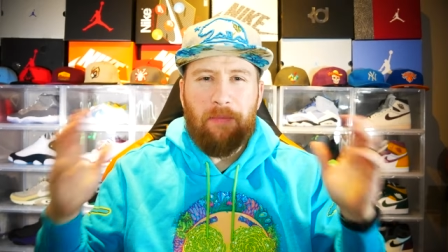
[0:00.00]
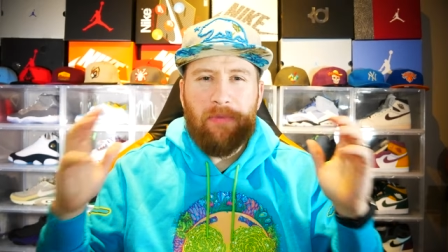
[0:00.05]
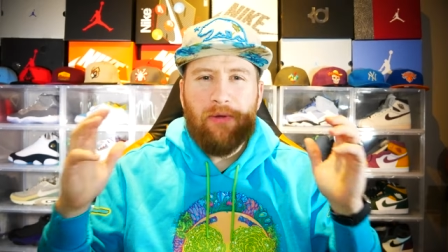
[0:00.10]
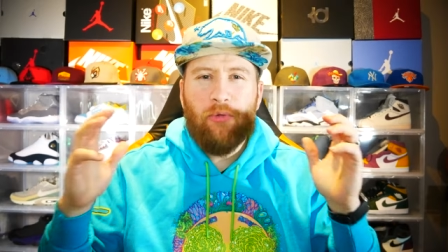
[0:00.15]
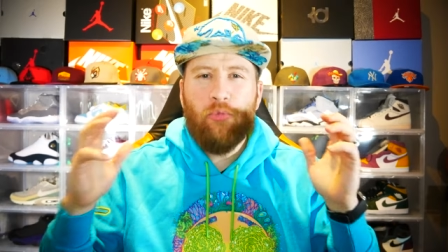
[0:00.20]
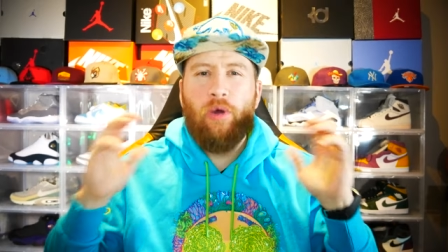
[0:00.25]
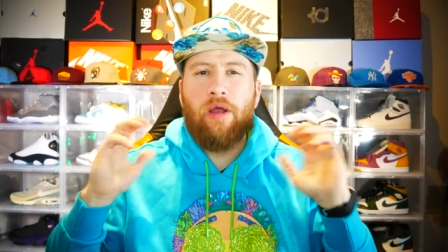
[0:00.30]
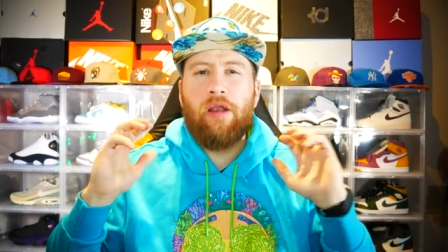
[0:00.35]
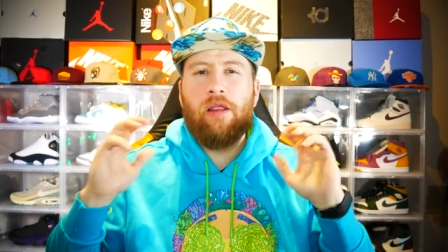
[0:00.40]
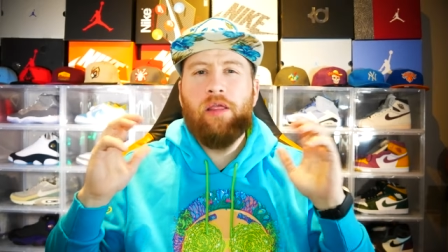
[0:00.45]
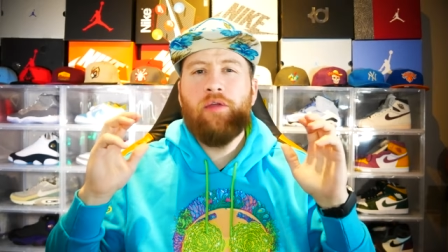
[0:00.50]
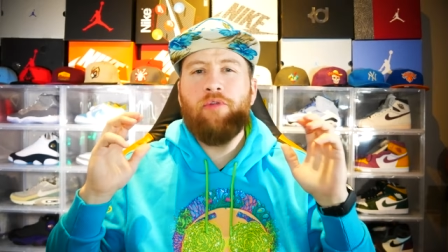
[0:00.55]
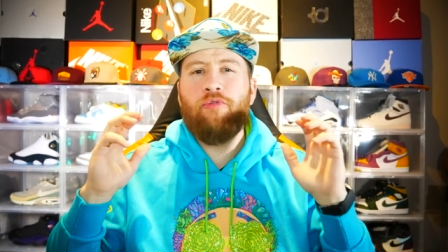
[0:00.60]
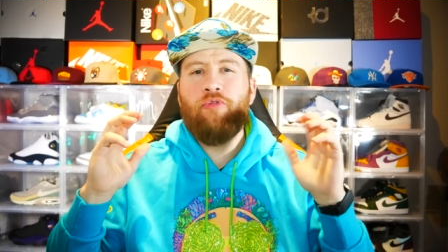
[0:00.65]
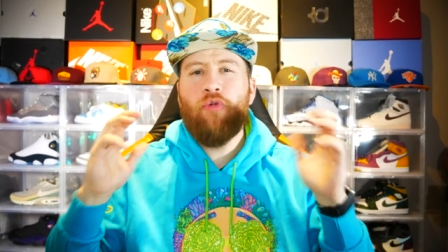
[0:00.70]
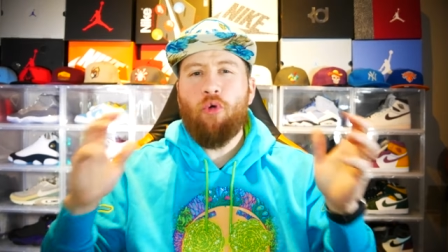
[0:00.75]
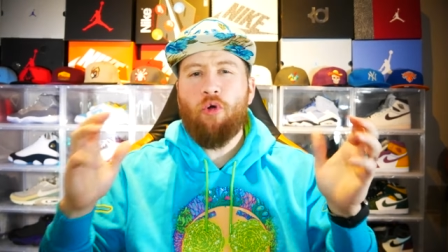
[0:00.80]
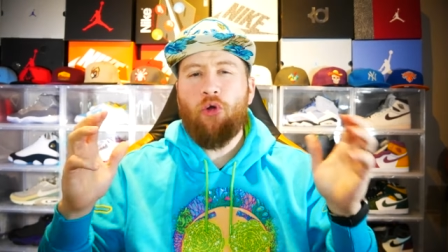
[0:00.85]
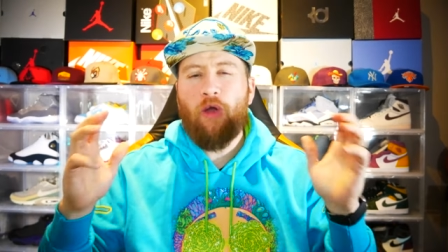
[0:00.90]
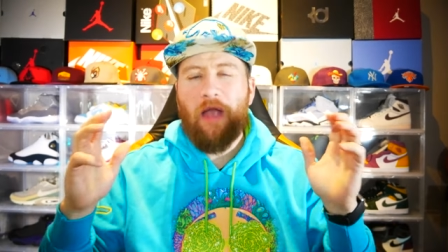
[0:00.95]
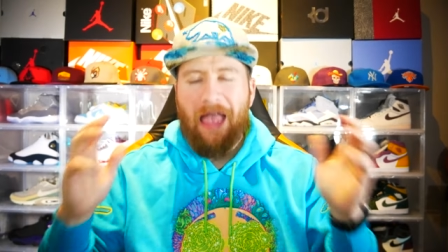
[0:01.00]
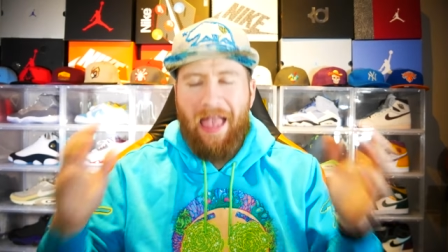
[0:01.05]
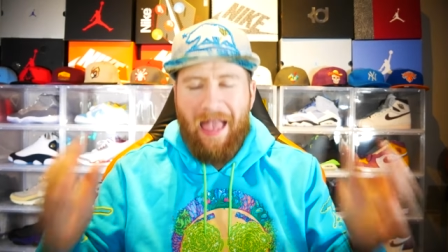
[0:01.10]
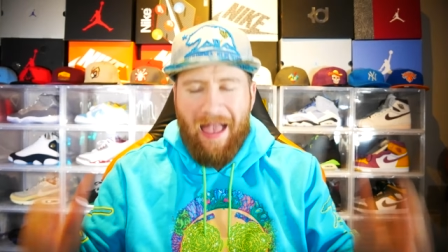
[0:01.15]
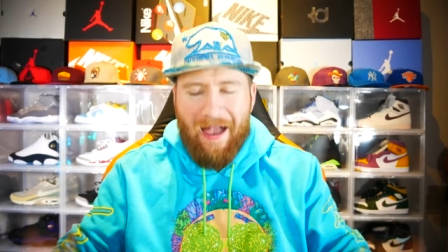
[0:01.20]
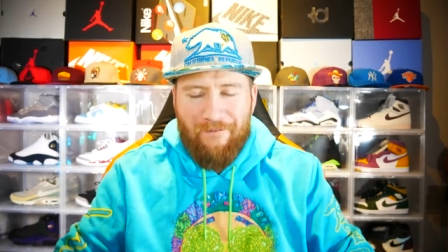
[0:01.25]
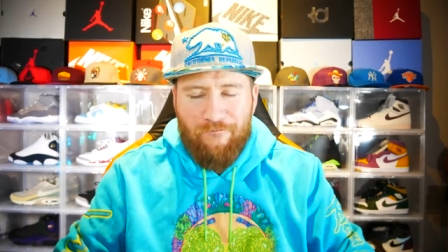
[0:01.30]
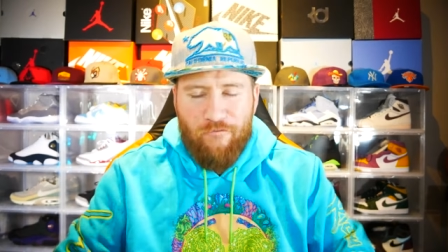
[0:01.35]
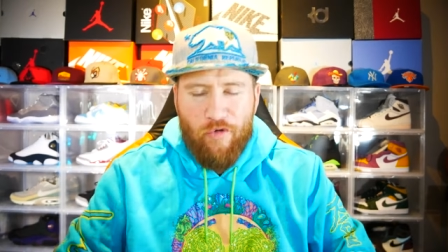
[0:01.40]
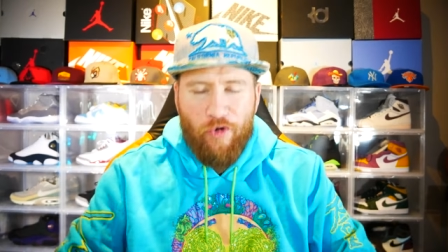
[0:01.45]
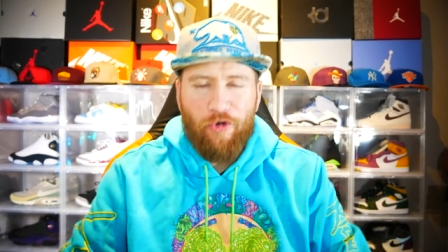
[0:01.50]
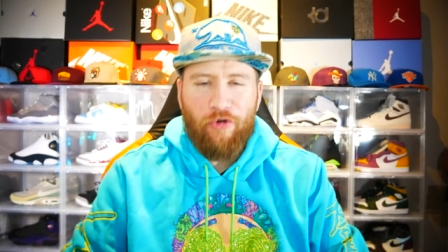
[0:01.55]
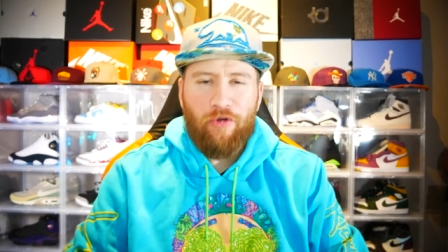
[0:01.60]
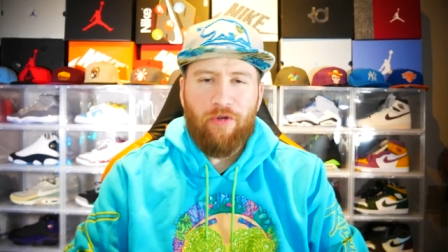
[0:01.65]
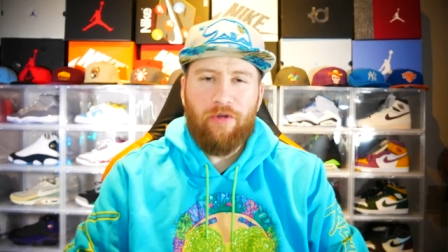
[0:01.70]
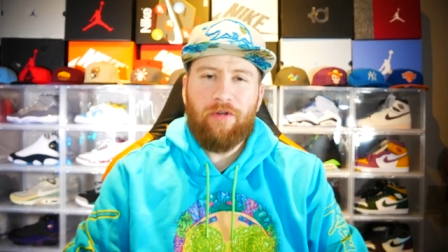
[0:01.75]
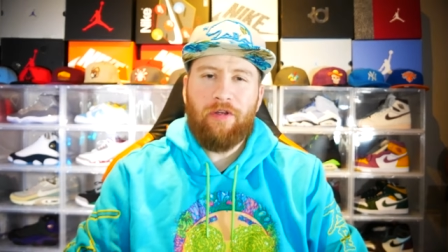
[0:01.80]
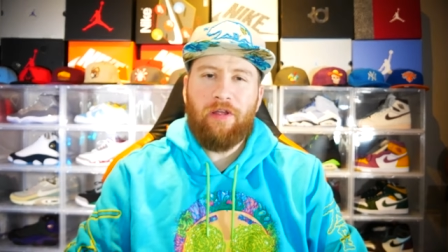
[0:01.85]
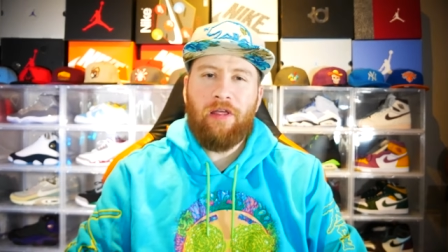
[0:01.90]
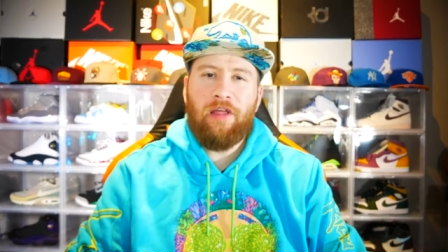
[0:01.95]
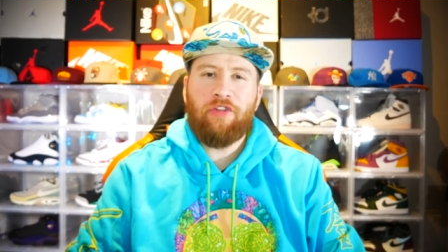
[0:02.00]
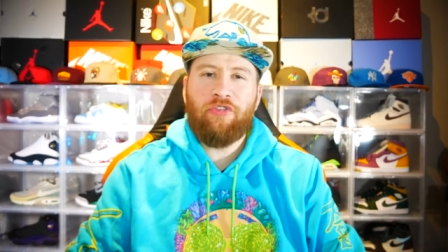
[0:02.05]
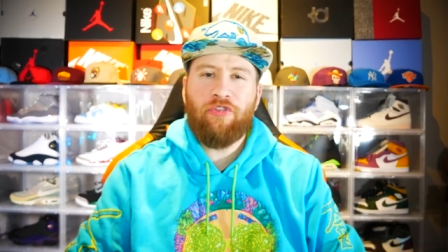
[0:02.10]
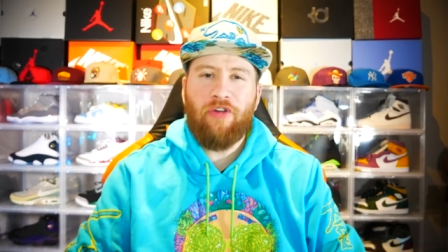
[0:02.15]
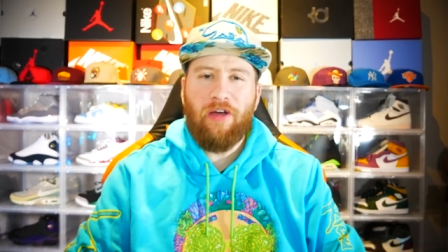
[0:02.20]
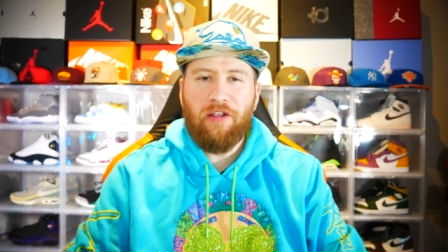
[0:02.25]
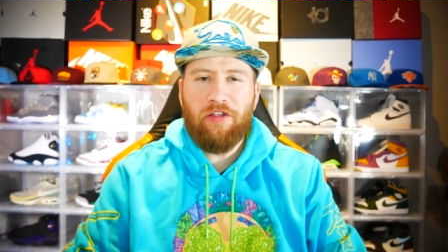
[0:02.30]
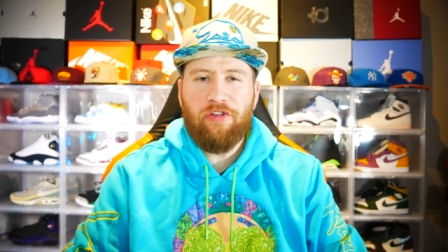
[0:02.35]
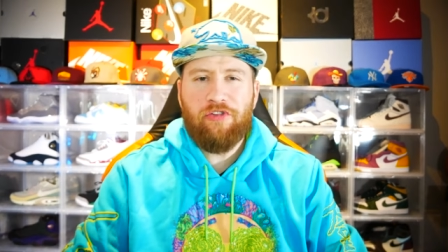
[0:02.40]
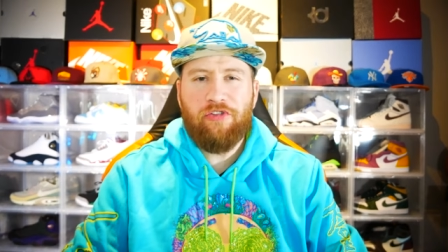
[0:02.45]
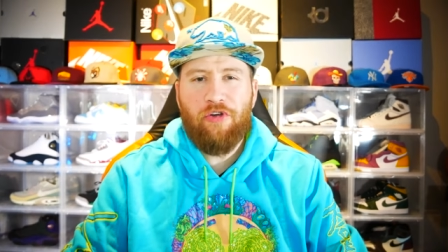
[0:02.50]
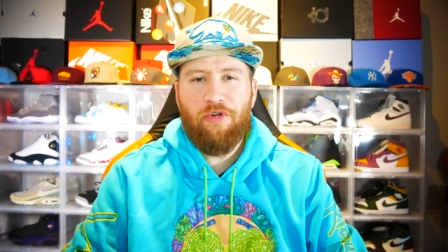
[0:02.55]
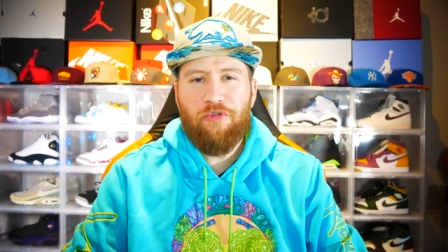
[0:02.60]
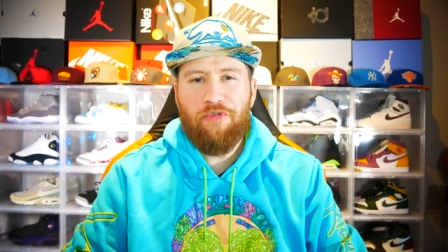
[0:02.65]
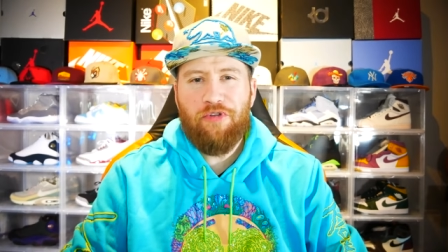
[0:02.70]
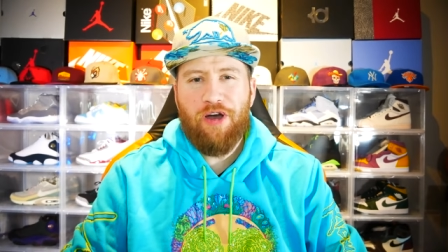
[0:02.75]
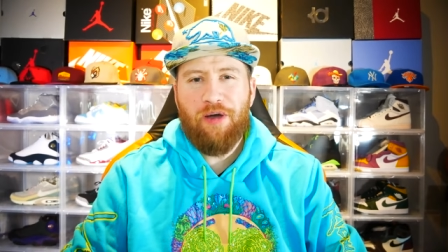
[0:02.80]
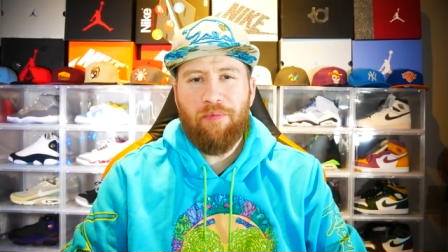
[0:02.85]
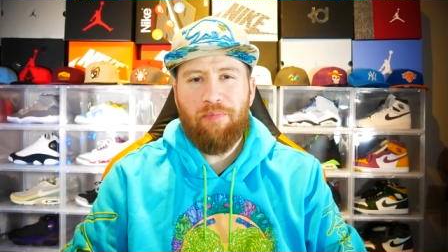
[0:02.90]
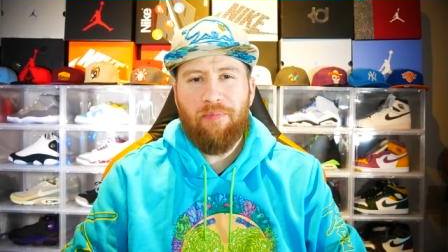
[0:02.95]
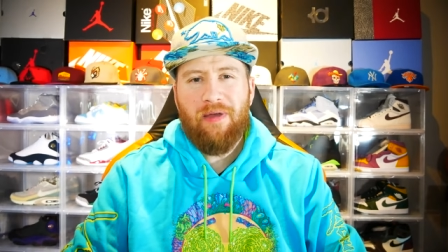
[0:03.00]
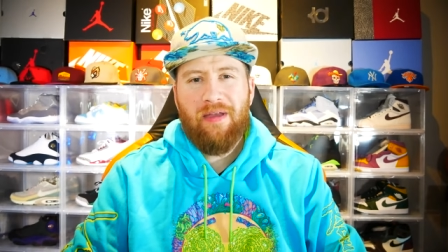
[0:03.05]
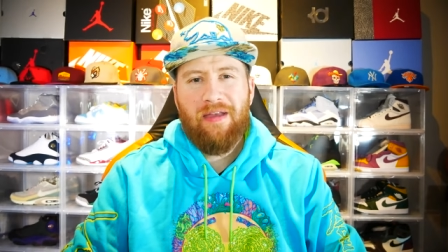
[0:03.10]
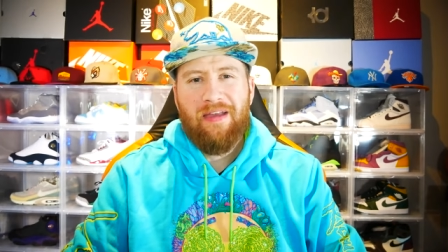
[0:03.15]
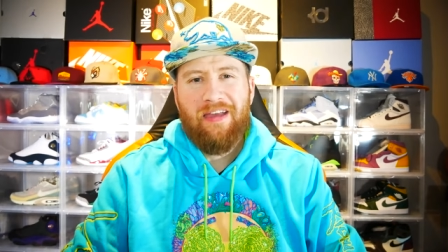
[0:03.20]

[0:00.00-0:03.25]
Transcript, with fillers: I've been waiting for ever has finally shown up.